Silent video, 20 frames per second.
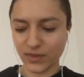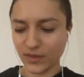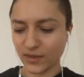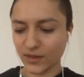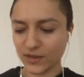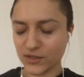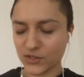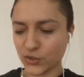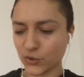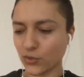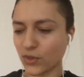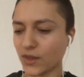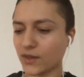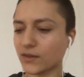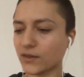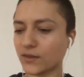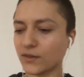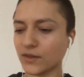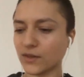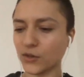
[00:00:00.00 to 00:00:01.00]
So
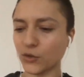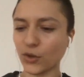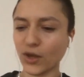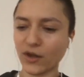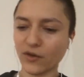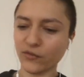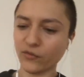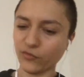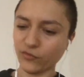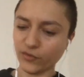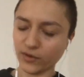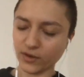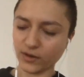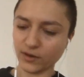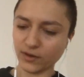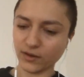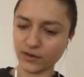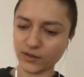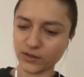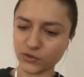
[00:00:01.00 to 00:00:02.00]
then you have
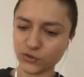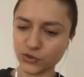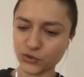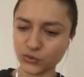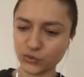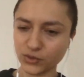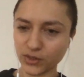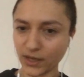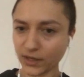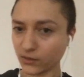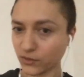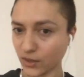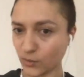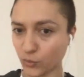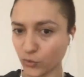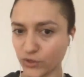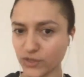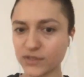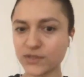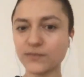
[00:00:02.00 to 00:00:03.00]
the 2 client
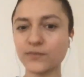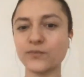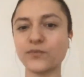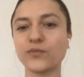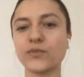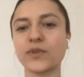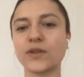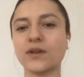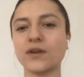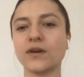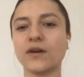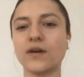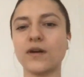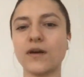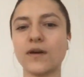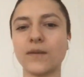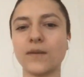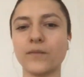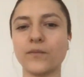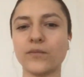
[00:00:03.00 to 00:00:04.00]
libraries,
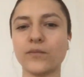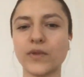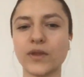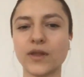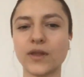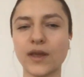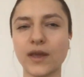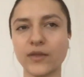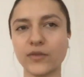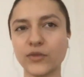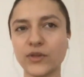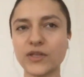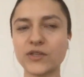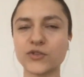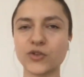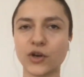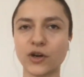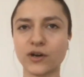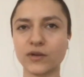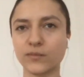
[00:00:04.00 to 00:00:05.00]
and
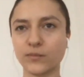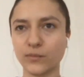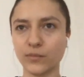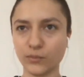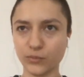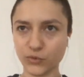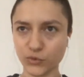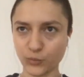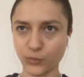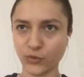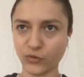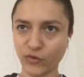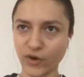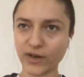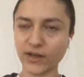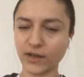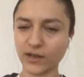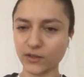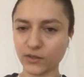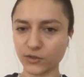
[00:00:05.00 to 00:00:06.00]
these are to
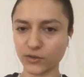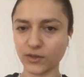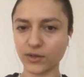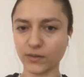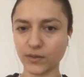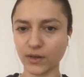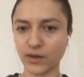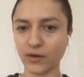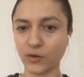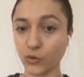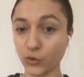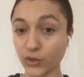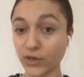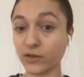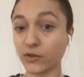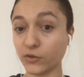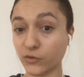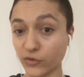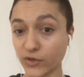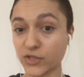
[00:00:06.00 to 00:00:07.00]
provide a good
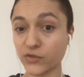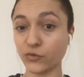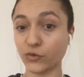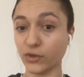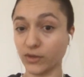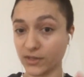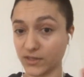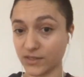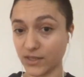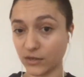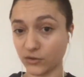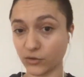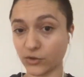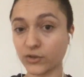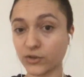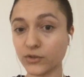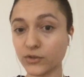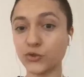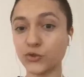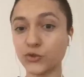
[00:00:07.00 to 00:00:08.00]
interface for the
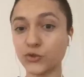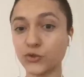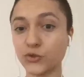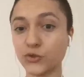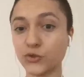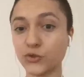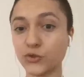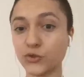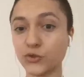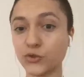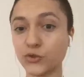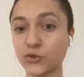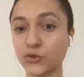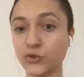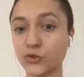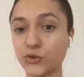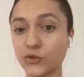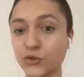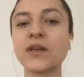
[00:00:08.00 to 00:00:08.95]
sender to use the system.